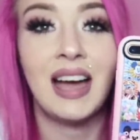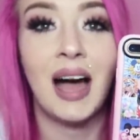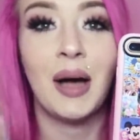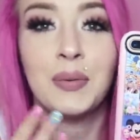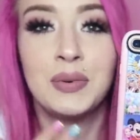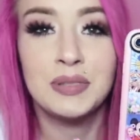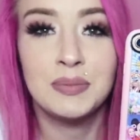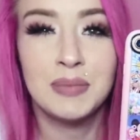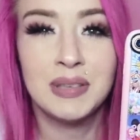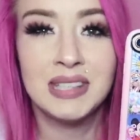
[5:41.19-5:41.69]
I
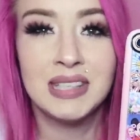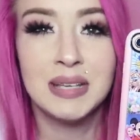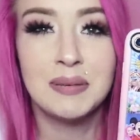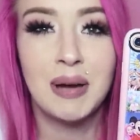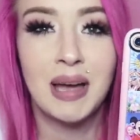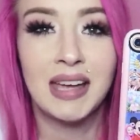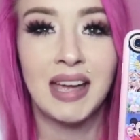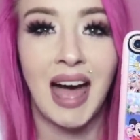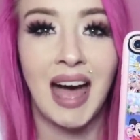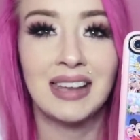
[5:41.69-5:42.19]
was missing
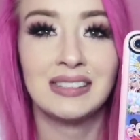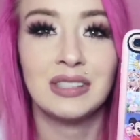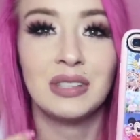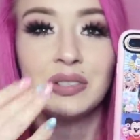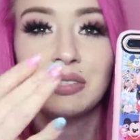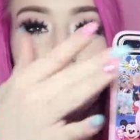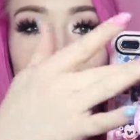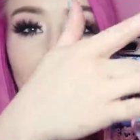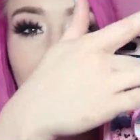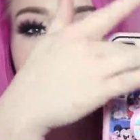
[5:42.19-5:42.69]
my
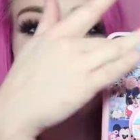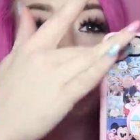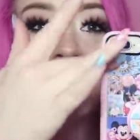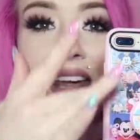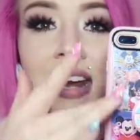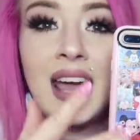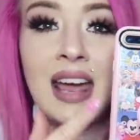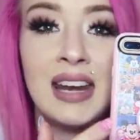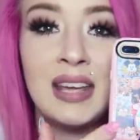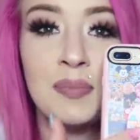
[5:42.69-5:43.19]
castle, so I didn't
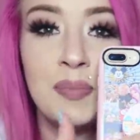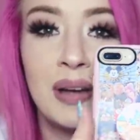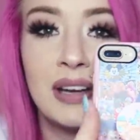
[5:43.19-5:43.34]
get any